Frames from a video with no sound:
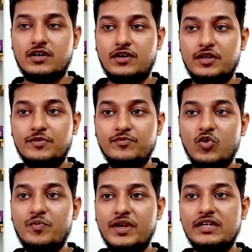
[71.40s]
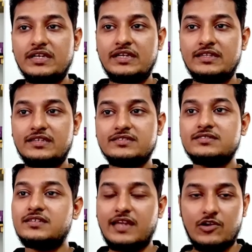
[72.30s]
improvement in
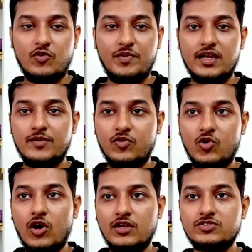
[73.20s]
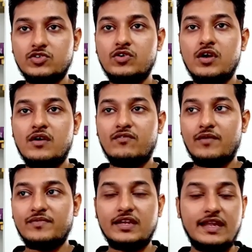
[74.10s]
this Nano Banana Pro also
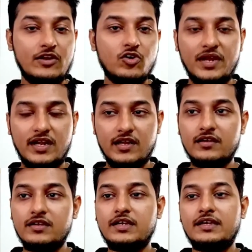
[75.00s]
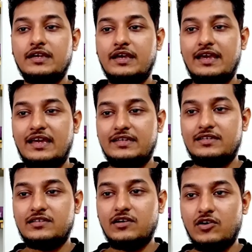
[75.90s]
from the Nano Banana,
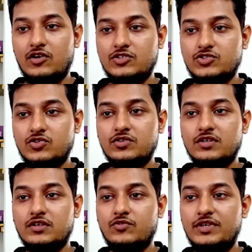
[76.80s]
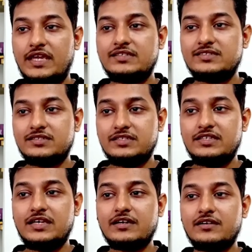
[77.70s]
and also we can see
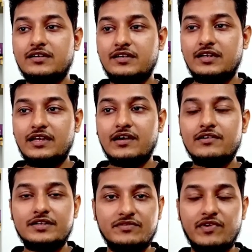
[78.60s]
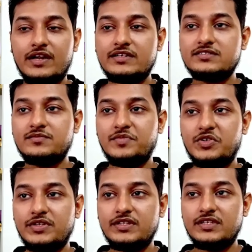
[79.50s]
the clear difference
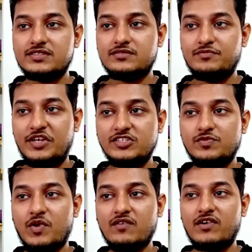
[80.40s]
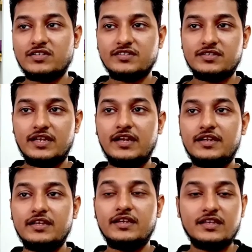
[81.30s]
between this benchmark versus
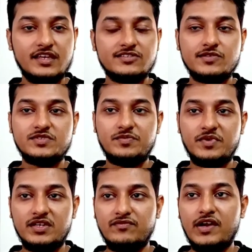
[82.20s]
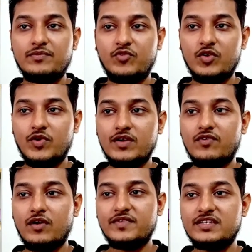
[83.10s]
reality in case of GPT 5.1
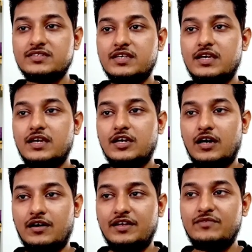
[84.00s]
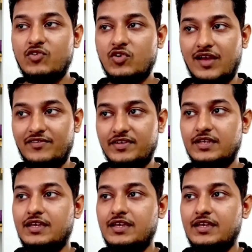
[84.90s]
from this infographic.